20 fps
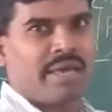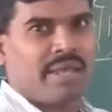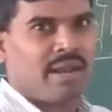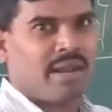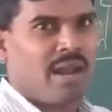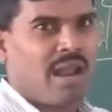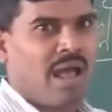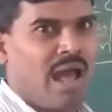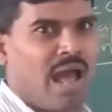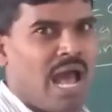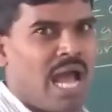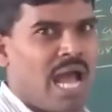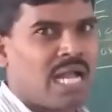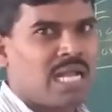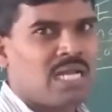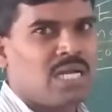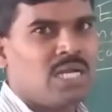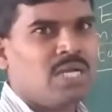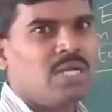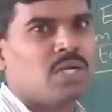long
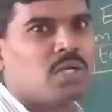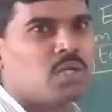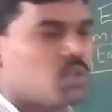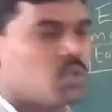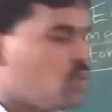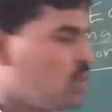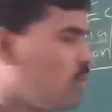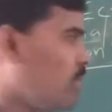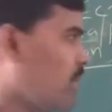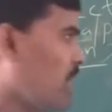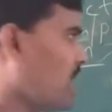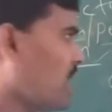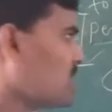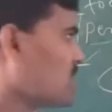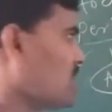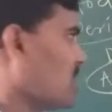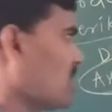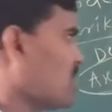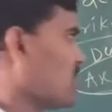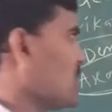tube-like
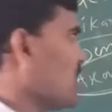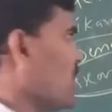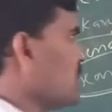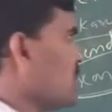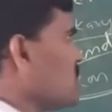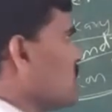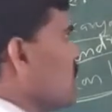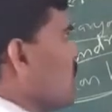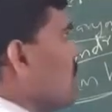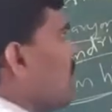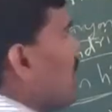structures.